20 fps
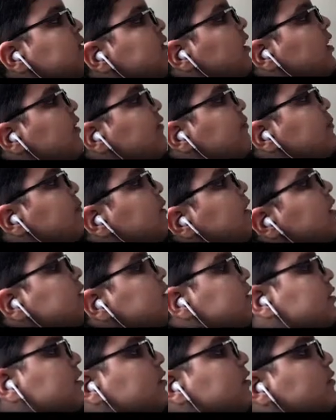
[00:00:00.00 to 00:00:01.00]

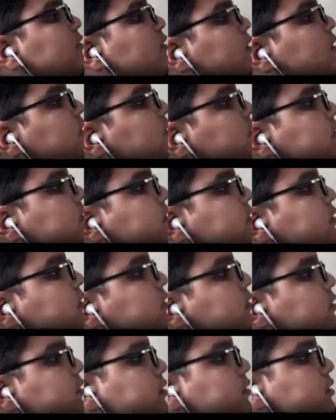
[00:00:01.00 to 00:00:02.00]

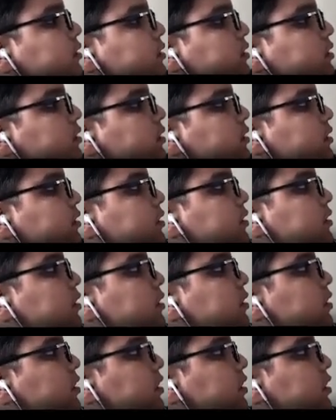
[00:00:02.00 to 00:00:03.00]

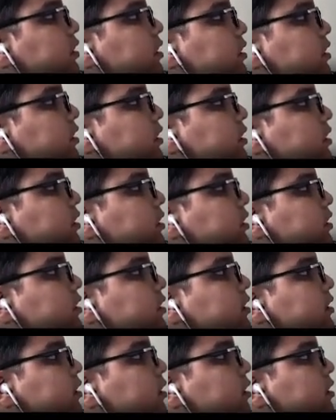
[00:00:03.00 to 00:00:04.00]

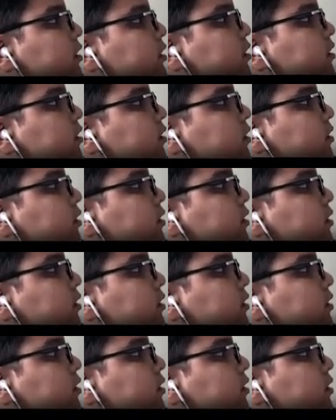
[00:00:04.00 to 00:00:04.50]
(silence)